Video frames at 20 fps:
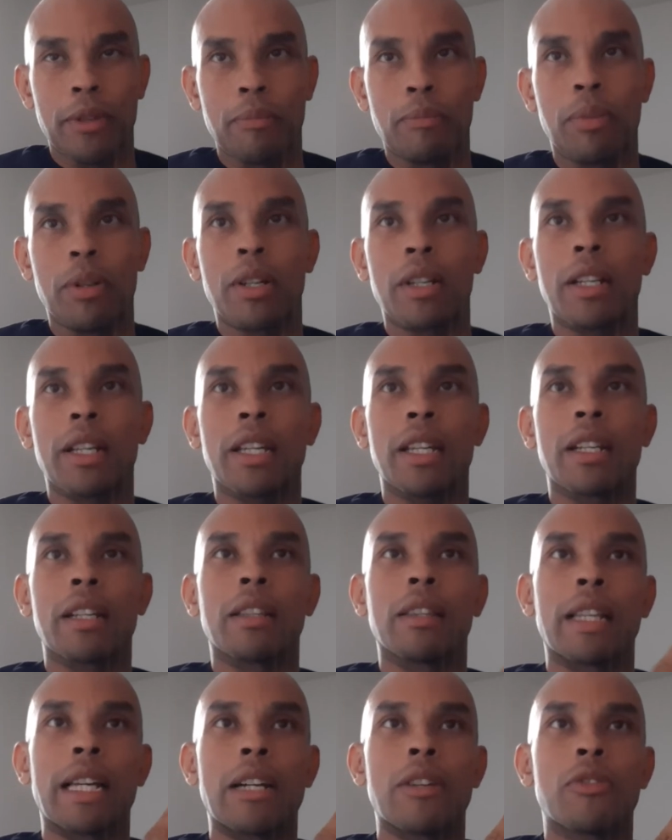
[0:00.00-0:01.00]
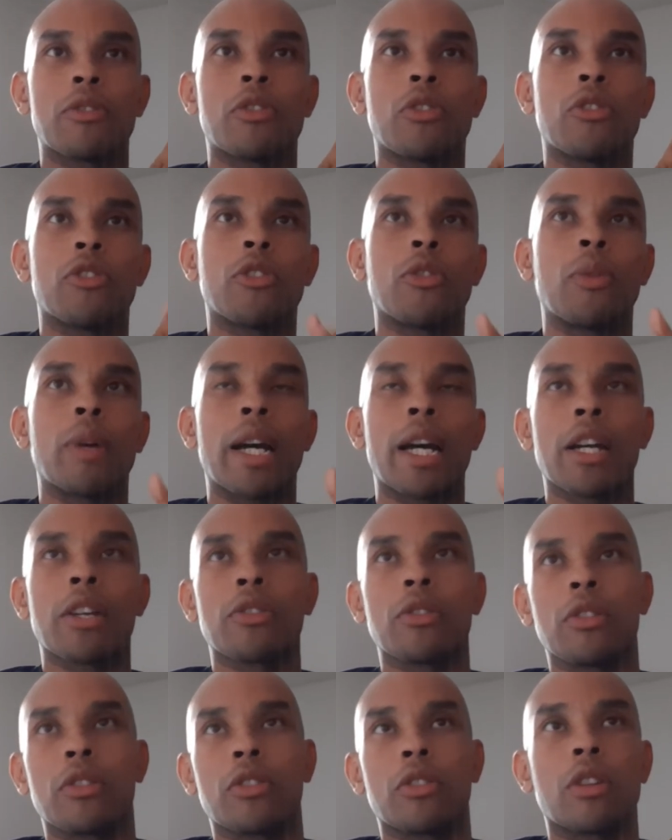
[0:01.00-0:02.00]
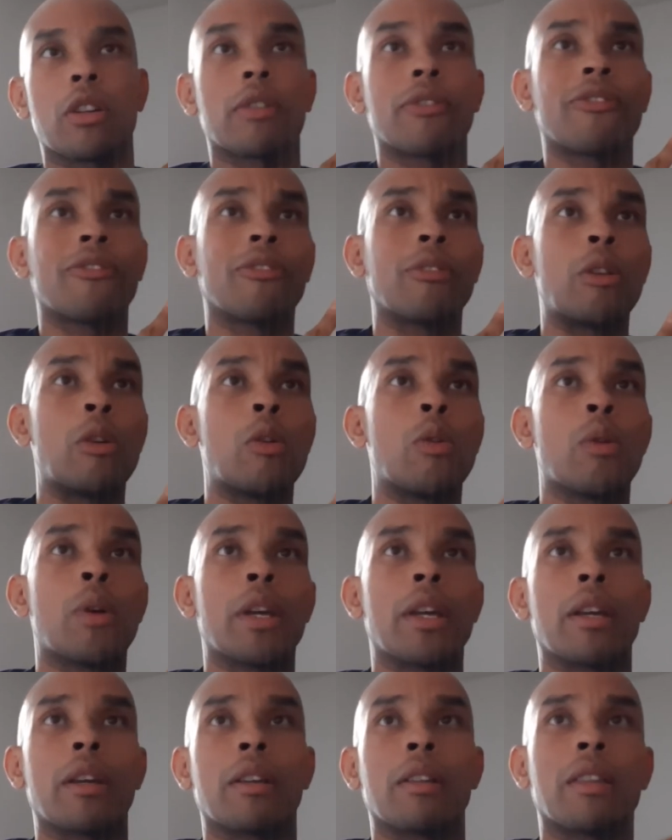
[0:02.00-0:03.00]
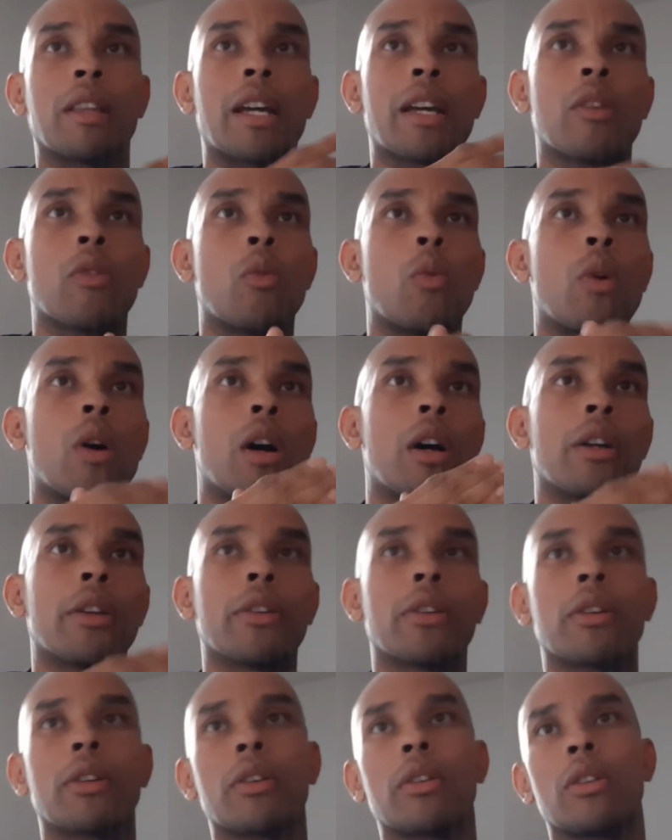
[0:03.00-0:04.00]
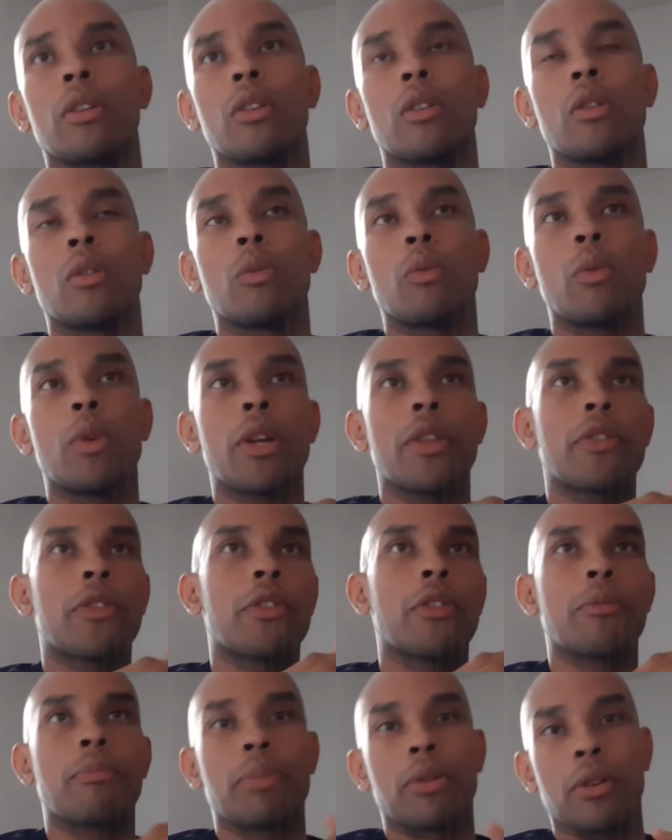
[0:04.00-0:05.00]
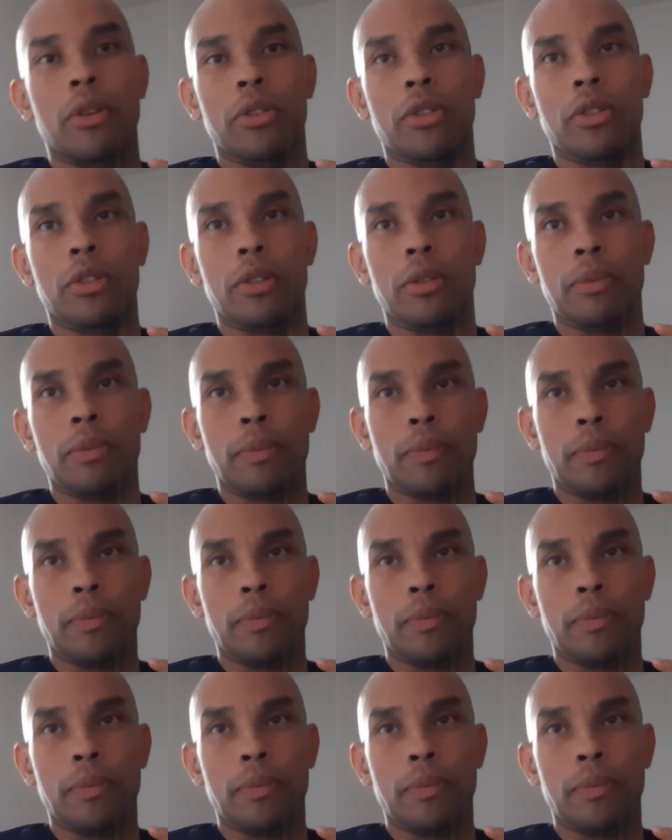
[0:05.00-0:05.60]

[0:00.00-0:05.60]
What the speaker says: but it allows you to actually start flowing like water with the person.